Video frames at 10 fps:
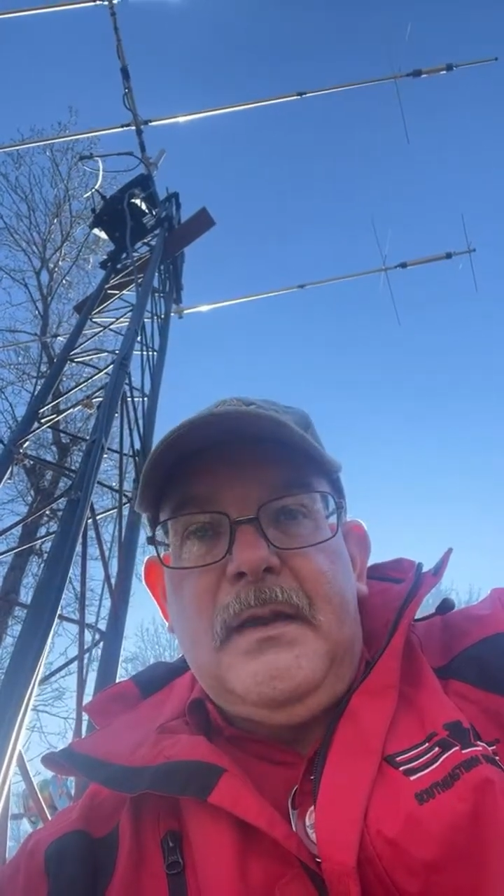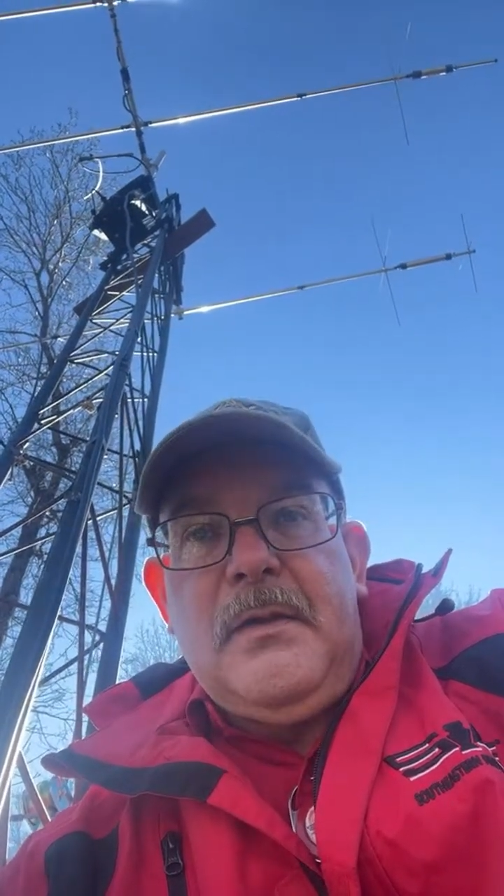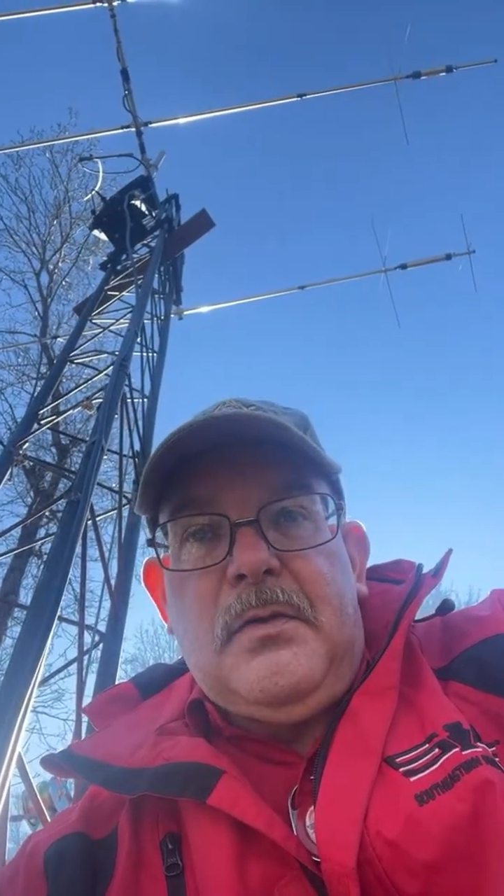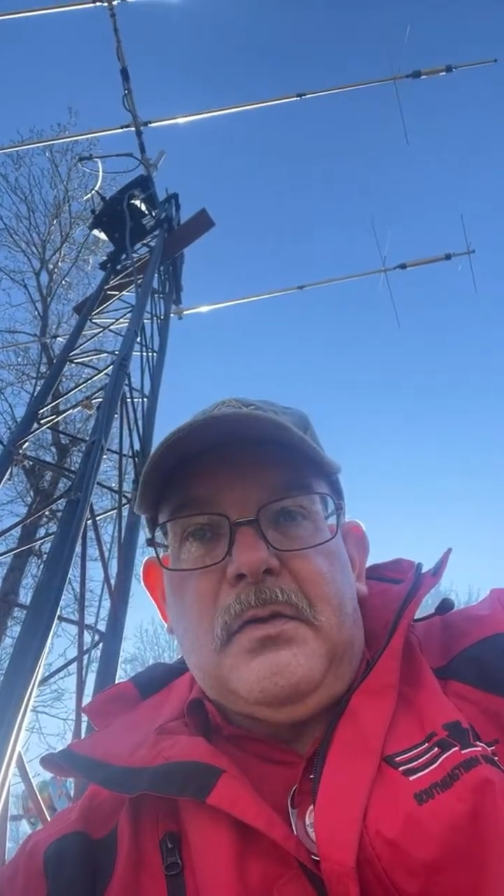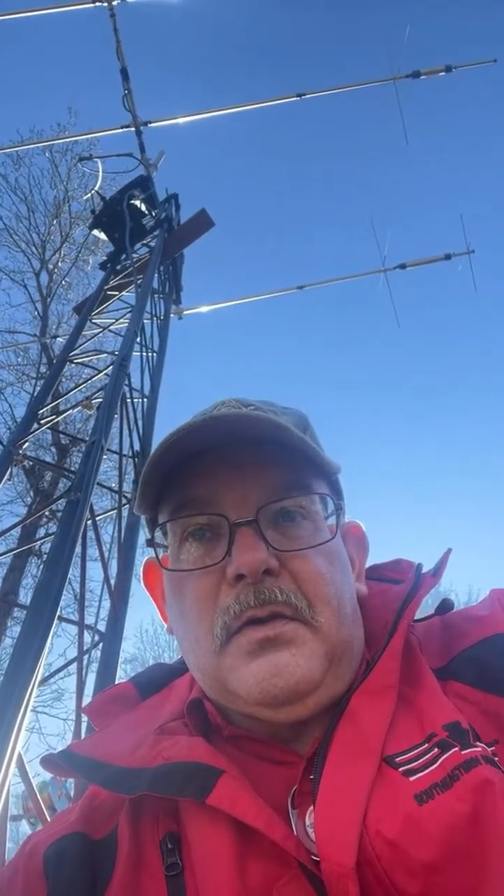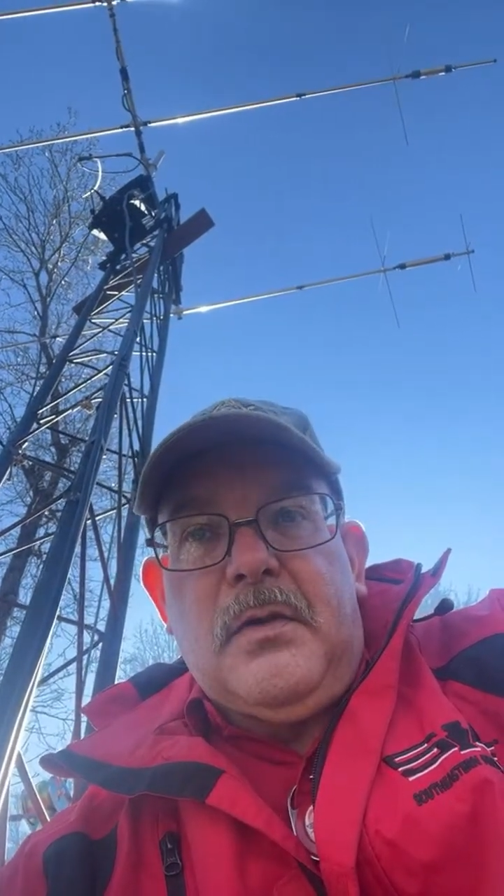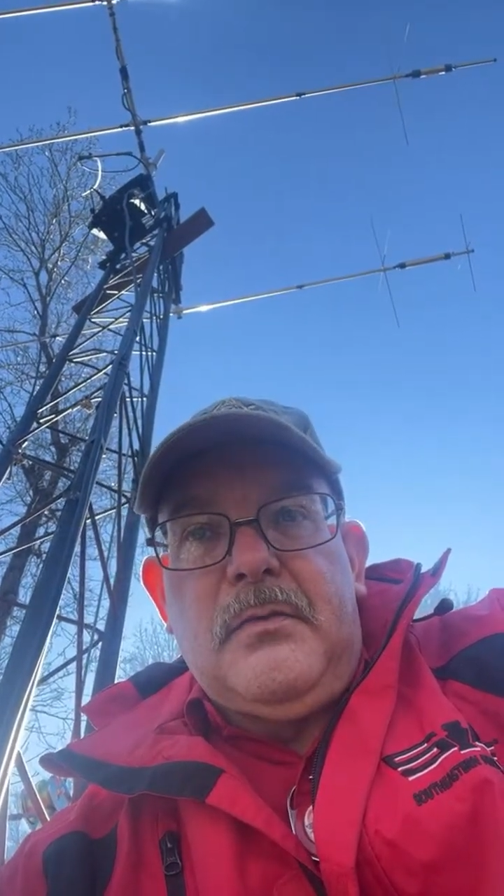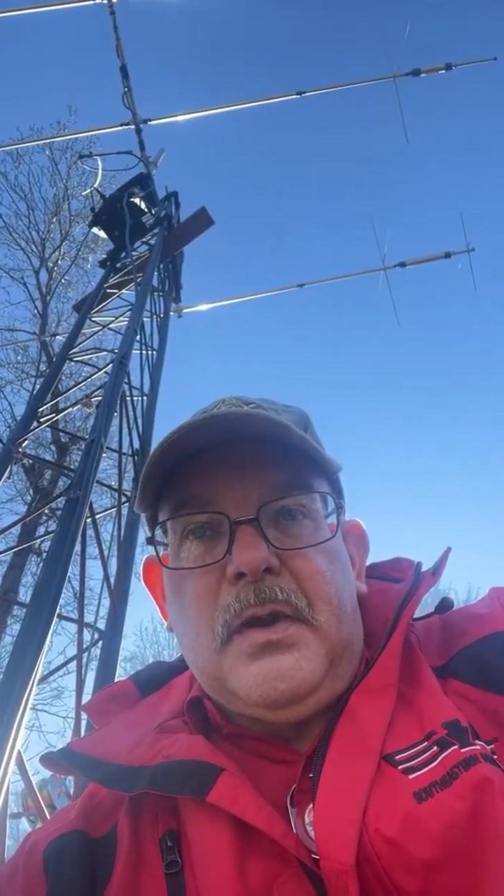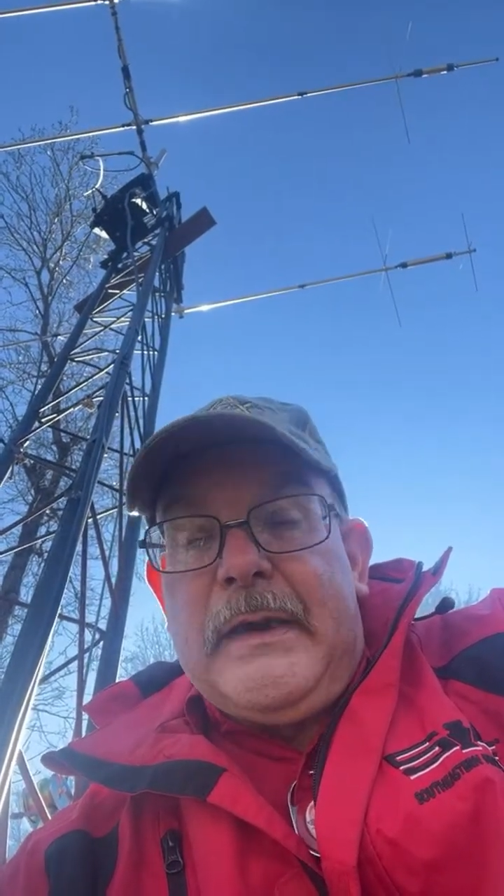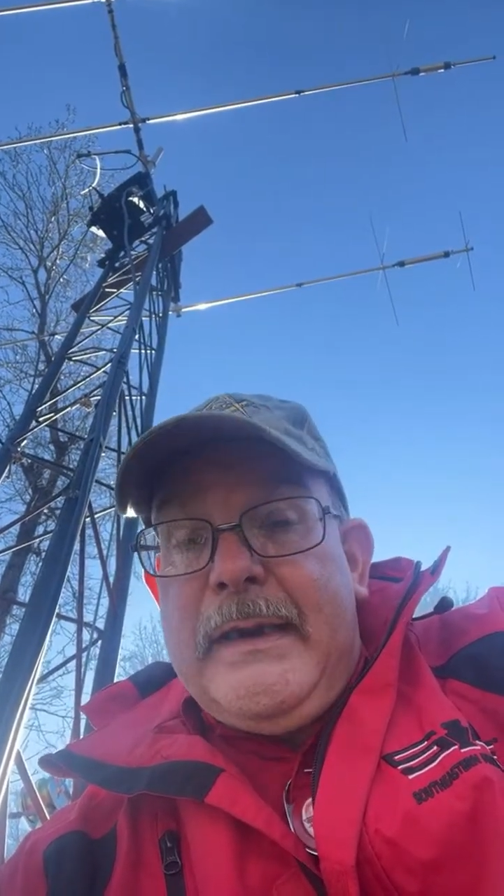or
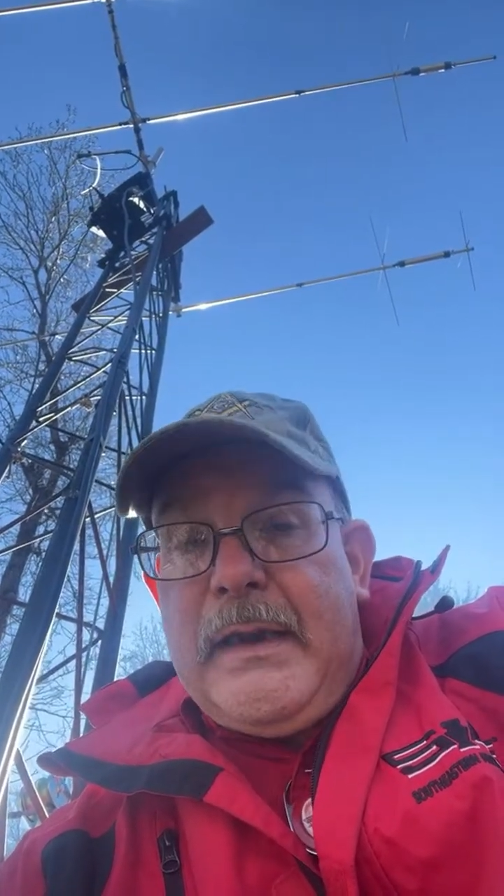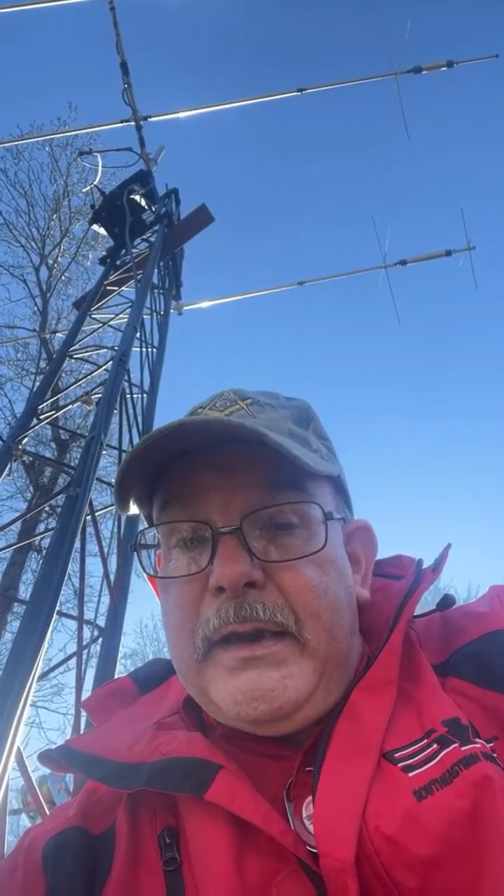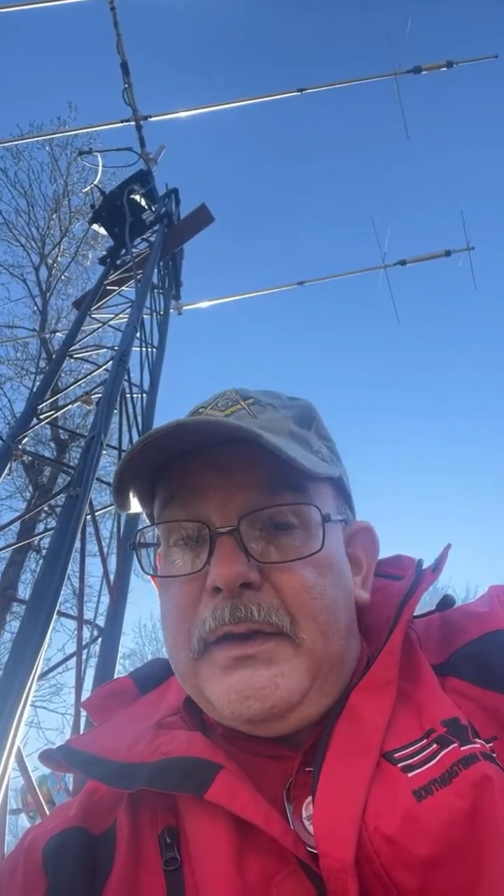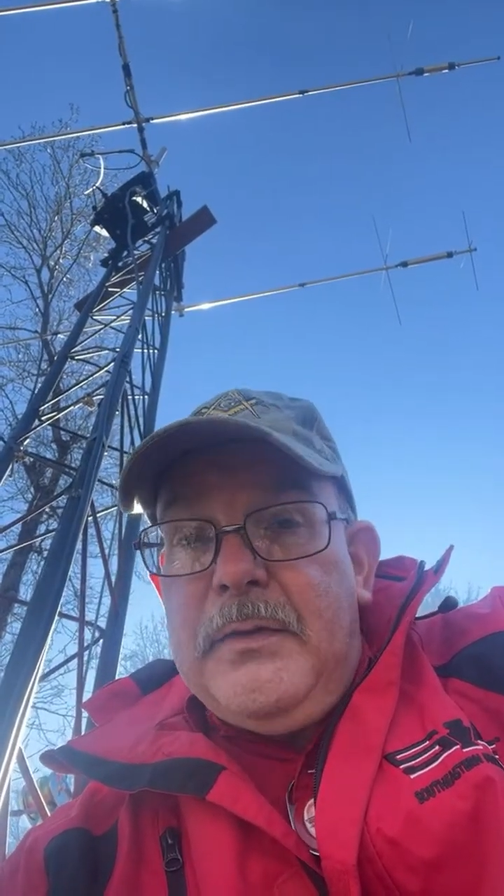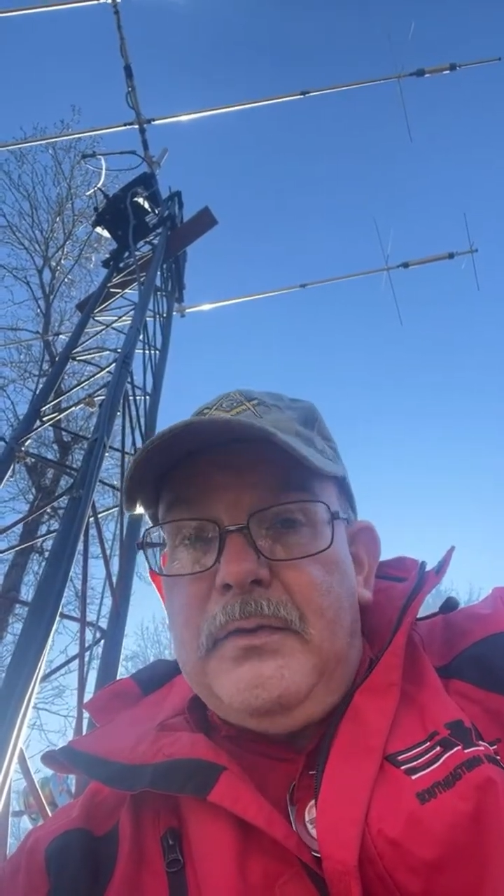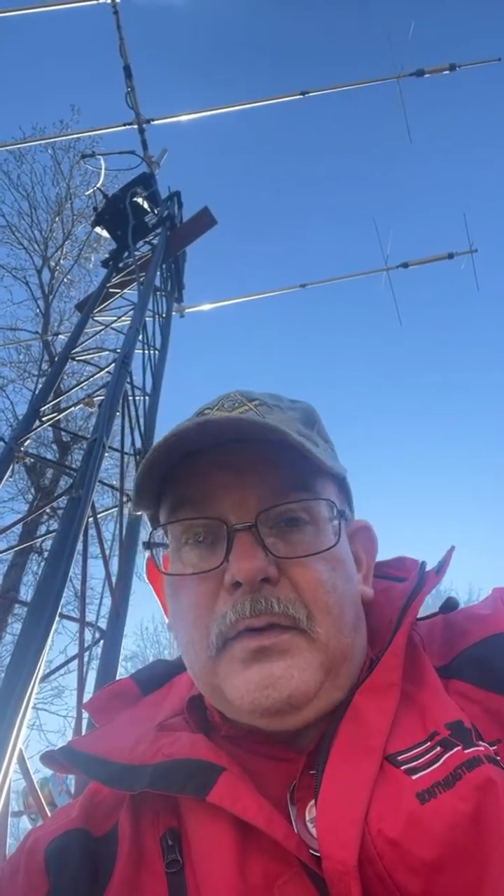Alenco